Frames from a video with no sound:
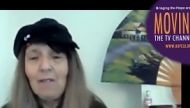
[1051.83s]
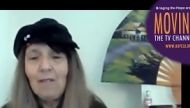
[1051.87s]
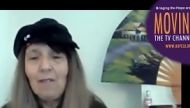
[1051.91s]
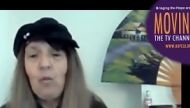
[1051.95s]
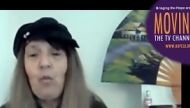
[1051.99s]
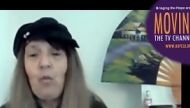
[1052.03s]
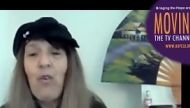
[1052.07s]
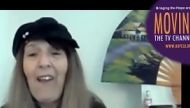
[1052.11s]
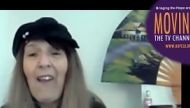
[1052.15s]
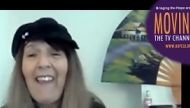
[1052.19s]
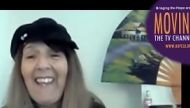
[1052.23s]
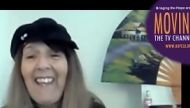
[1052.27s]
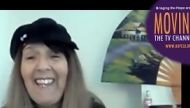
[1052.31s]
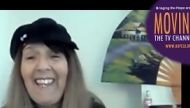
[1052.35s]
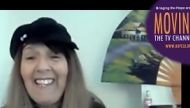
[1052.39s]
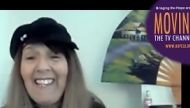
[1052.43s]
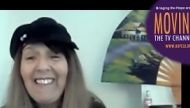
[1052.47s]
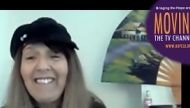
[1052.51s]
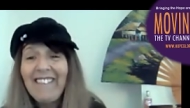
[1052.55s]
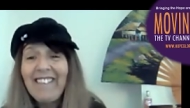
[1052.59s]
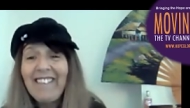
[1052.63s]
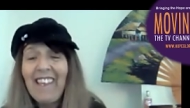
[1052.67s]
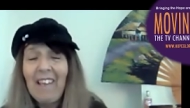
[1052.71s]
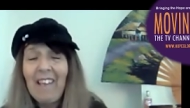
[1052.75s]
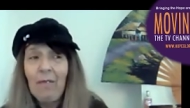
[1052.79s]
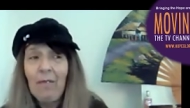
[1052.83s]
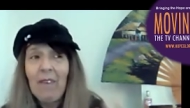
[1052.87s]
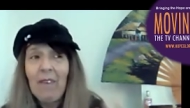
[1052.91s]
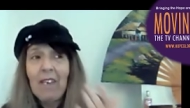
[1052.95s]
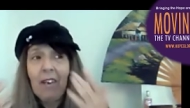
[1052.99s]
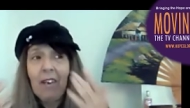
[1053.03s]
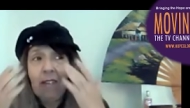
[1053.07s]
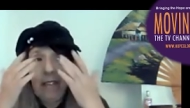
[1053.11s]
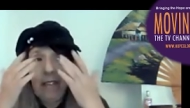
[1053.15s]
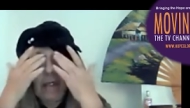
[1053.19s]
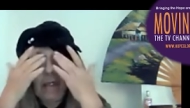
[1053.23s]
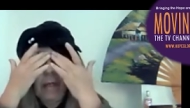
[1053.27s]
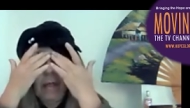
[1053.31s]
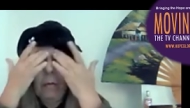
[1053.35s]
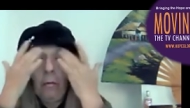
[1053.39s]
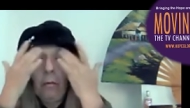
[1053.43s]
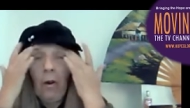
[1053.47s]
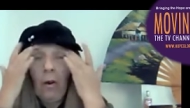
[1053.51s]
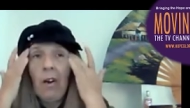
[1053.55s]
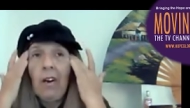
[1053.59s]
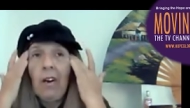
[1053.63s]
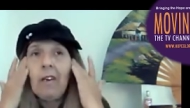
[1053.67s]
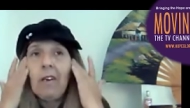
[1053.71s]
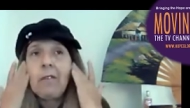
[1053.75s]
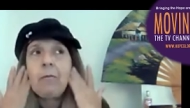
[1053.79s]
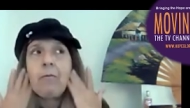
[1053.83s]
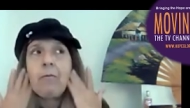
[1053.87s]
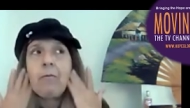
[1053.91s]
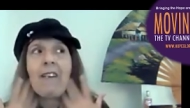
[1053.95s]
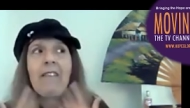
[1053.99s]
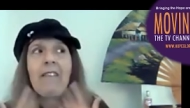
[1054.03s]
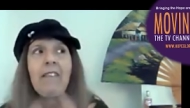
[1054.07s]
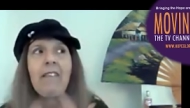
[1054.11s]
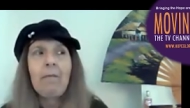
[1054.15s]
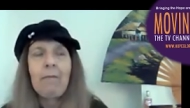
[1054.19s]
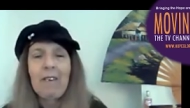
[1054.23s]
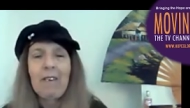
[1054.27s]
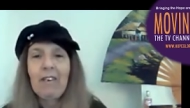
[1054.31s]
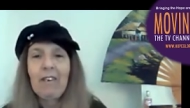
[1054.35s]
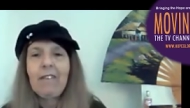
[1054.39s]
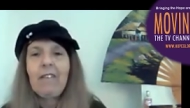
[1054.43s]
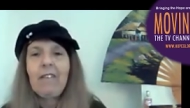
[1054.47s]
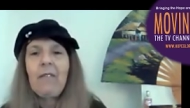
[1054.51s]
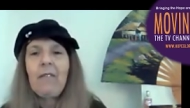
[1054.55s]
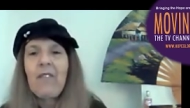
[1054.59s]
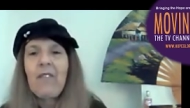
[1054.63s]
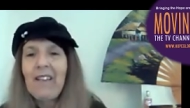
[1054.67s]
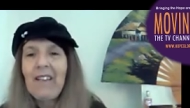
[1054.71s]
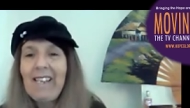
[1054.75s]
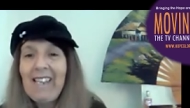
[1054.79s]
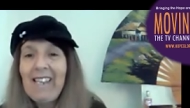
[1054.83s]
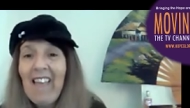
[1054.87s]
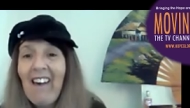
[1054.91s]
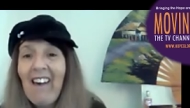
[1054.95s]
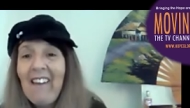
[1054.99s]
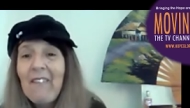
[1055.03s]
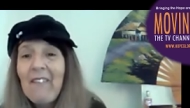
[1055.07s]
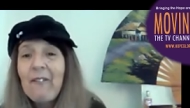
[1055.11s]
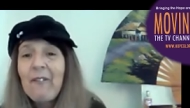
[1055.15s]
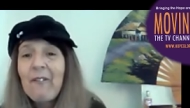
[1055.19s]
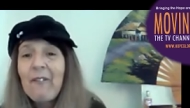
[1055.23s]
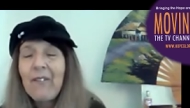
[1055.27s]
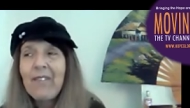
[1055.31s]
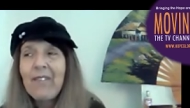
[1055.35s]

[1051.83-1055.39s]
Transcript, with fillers: Raging because of the world, raging because of the life.